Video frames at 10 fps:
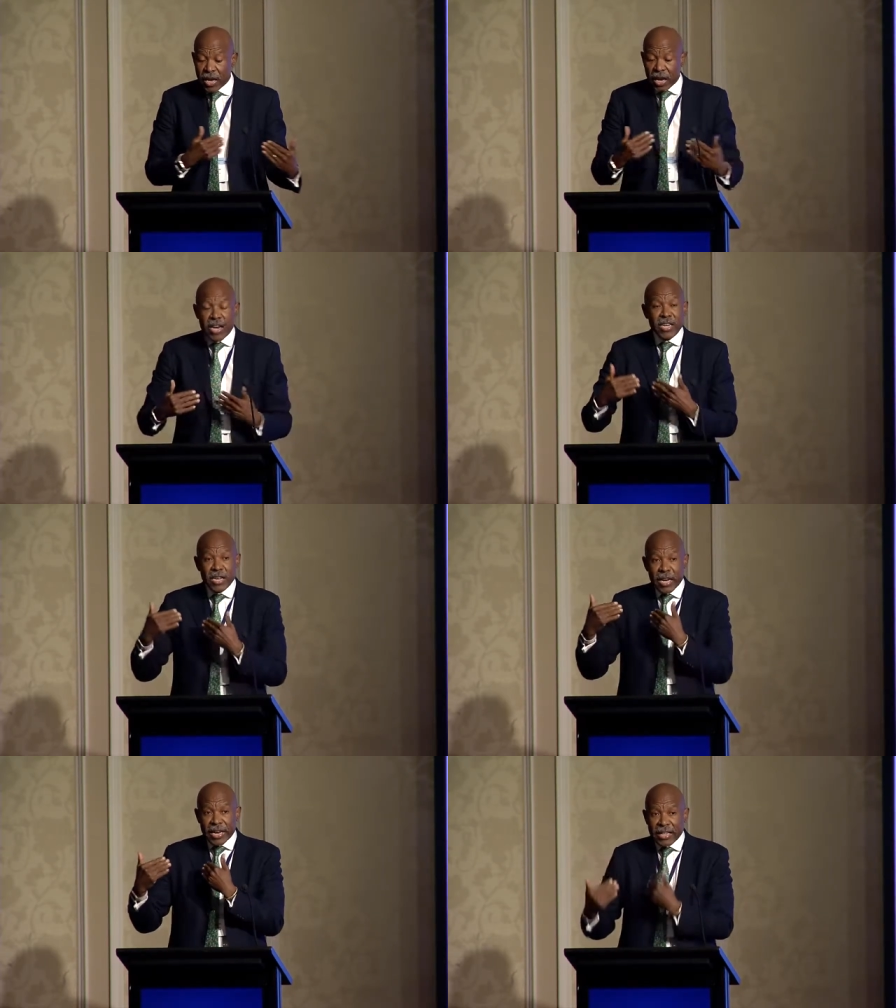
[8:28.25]
And
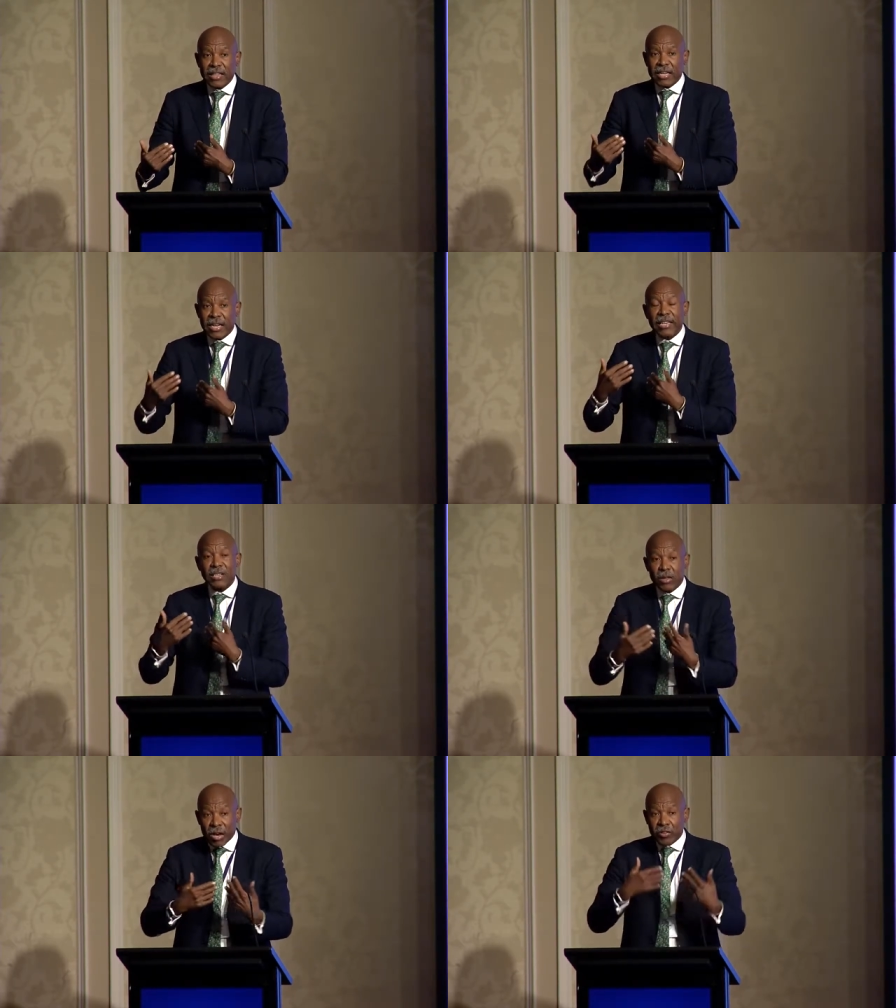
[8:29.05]
in a country like
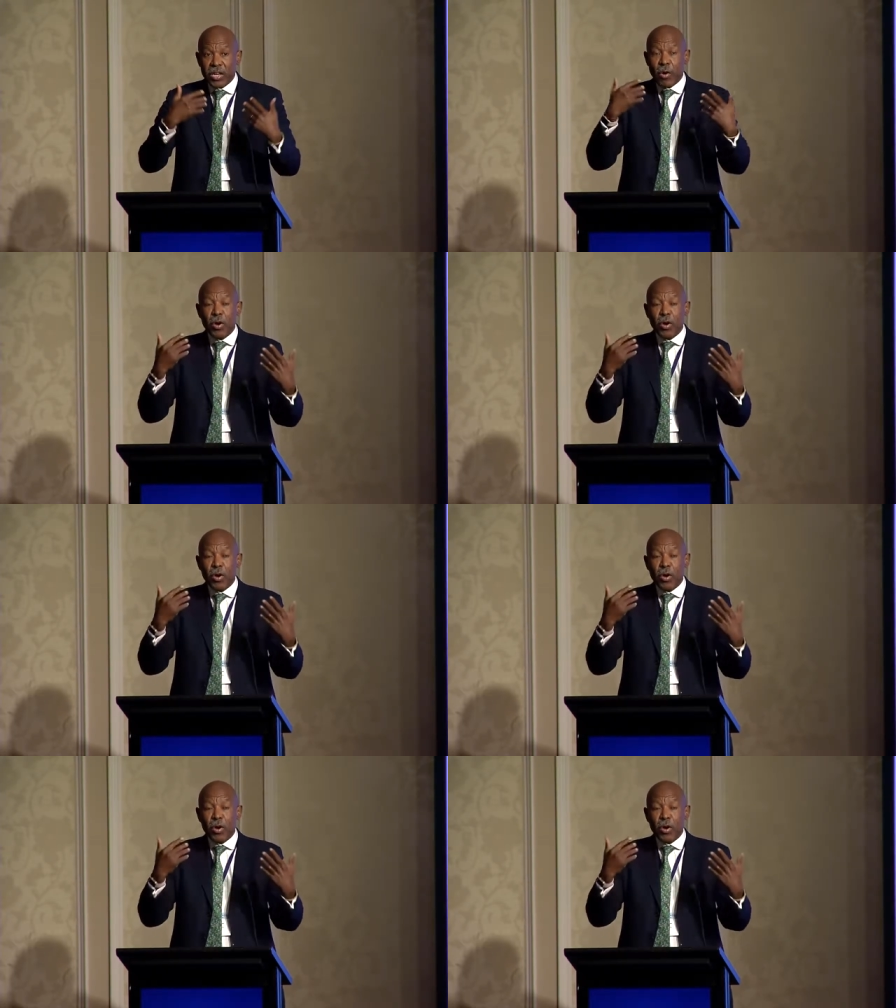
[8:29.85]
South Africa,